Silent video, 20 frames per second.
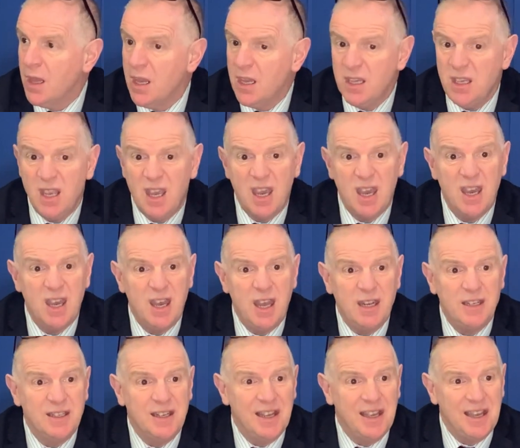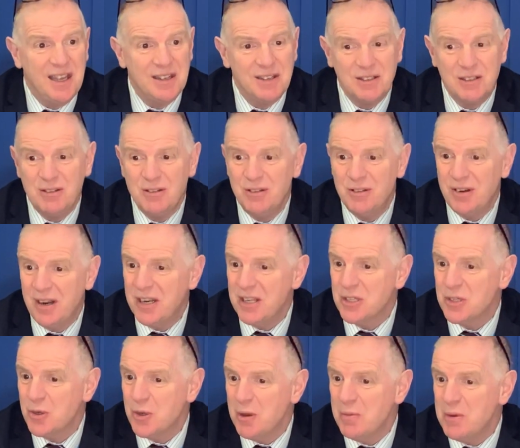Yeah, and credit
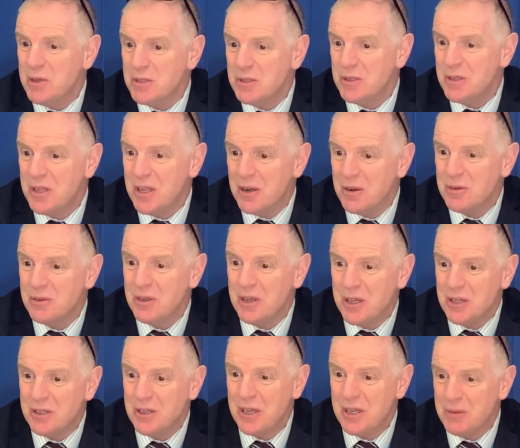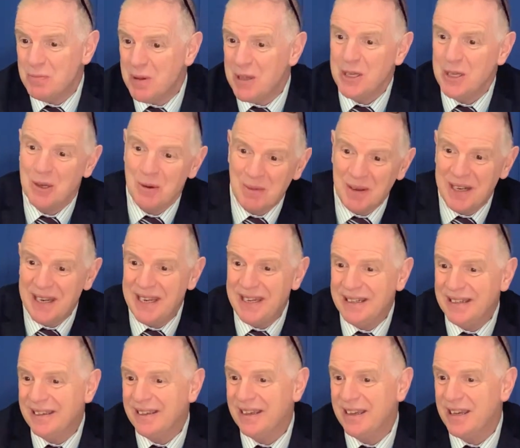to him, he's been coming in,
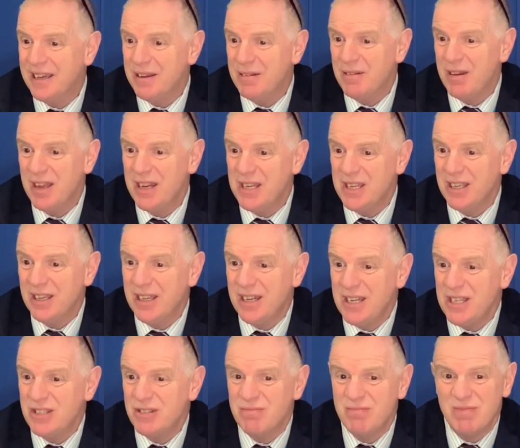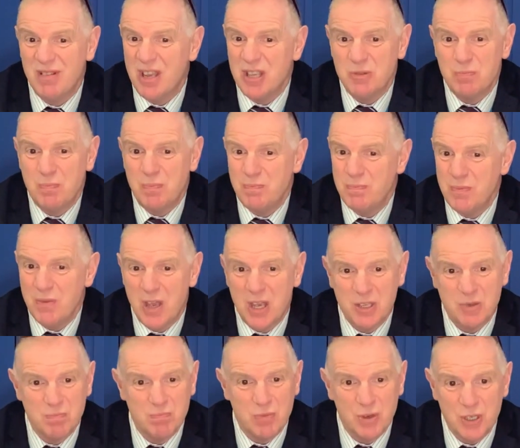and he's as
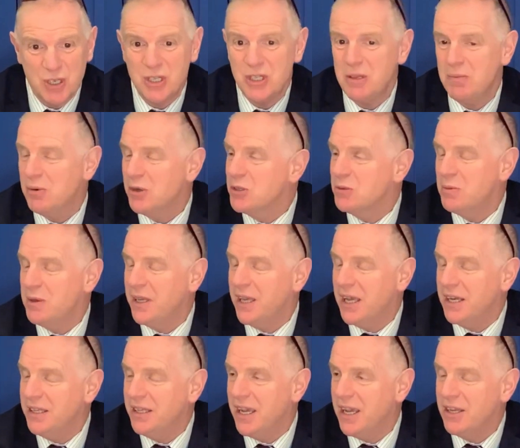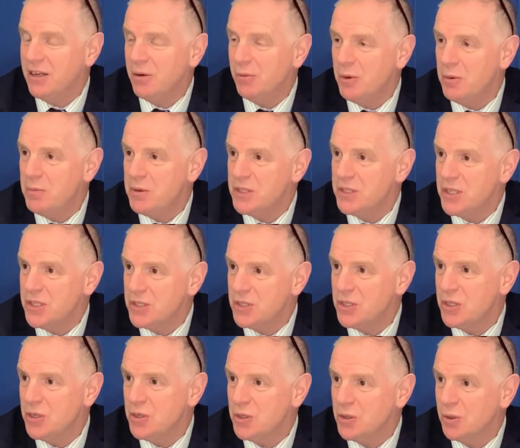much as he possibly can getting on with business as
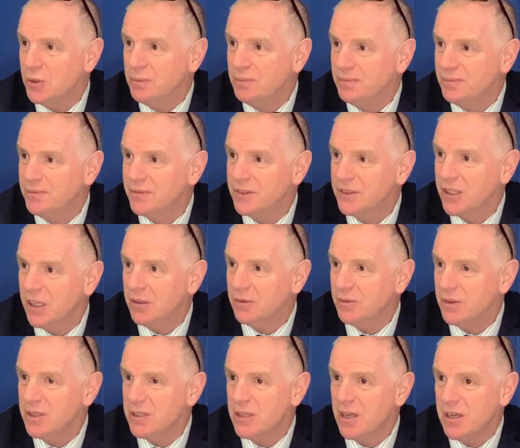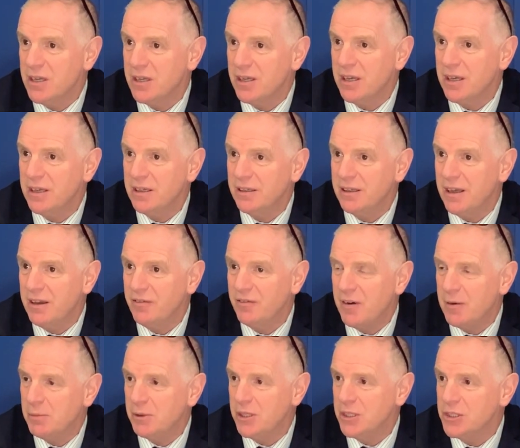usual. So he's a
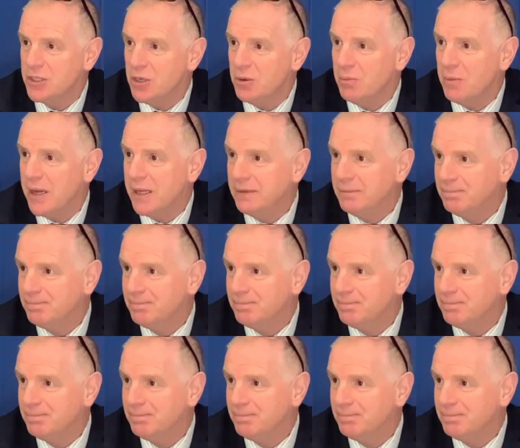fabulous young man.